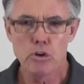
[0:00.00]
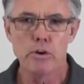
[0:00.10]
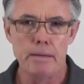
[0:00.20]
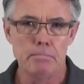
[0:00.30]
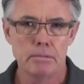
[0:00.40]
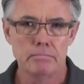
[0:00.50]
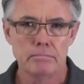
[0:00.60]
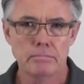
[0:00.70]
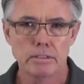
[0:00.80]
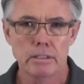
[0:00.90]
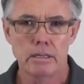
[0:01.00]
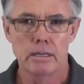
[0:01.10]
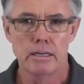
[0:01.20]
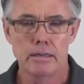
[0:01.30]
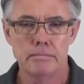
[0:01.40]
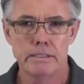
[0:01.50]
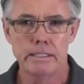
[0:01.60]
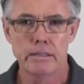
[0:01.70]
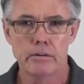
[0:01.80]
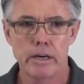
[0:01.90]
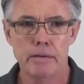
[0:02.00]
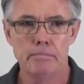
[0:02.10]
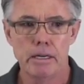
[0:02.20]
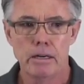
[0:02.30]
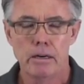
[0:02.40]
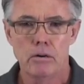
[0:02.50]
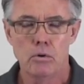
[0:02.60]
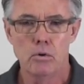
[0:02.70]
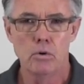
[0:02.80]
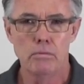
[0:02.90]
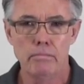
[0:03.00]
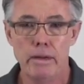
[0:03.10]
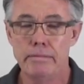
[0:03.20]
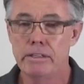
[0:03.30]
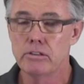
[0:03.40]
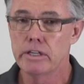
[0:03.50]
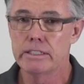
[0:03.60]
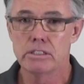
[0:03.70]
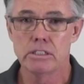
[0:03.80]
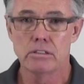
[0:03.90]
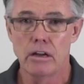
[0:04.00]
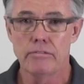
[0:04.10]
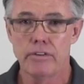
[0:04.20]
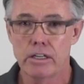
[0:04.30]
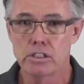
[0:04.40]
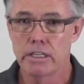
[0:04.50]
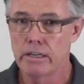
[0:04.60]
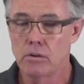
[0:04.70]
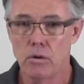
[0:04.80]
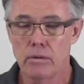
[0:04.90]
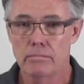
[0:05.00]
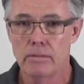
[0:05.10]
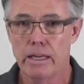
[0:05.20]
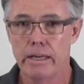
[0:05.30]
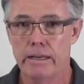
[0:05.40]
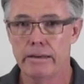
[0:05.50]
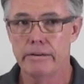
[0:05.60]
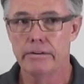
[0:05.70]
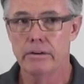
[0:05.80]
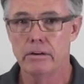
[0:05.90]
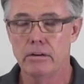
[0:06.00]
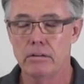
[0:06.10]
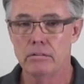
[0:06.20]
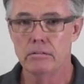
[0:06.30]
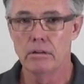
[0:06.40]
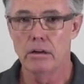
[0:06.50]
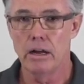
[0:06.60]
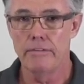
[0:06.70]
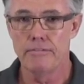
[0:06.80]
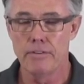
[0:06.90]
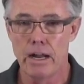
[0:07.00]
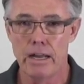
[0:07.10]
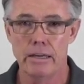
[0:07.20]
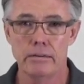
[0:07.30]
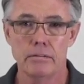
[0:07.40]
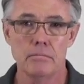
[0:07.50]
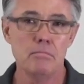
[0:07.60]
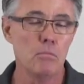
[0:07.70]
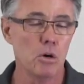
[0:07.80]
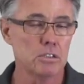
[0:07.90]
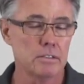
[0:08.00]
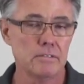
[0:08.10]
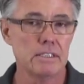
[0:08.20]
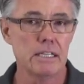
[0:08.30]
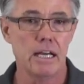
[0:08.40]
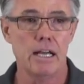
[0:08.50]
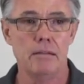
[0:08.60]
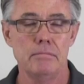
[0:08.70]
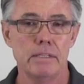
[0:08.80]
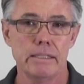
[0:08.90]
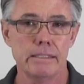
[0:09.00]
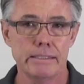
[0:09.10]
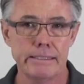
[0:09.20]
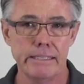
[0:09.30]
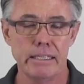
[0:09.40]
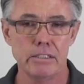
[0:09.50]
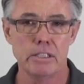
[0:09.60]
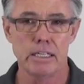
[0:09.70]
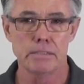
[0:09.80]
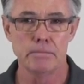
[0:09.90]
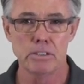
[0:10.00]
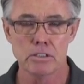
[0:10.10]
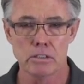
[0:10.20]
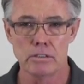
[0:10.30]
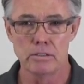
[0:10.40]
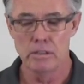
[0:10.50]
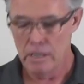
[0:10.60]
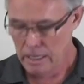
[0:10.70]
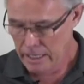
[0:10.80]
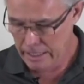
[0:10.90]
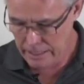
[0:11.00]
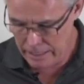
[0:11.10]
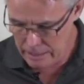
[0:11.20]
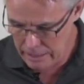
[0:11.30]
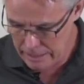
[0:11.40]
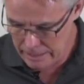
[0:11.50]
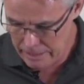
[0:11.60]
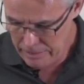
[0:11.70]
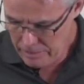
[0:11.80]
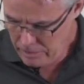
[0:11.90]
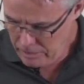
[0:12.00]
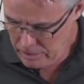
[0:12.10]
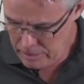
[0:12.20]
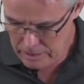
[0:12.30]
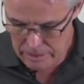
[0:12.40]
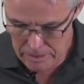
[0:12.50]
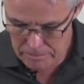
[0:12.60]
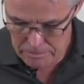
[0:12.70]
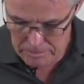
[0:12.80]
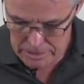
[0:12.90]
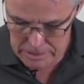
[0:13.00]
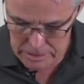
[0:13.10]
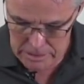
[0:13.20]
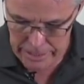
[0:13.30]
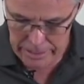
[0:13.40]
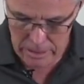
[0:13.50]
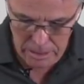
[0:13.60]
creep, SEAR creep, or maybe the trigger's just not functioning at all. And I find most of the time that the SEAR adjustment screw, and in a let's just take a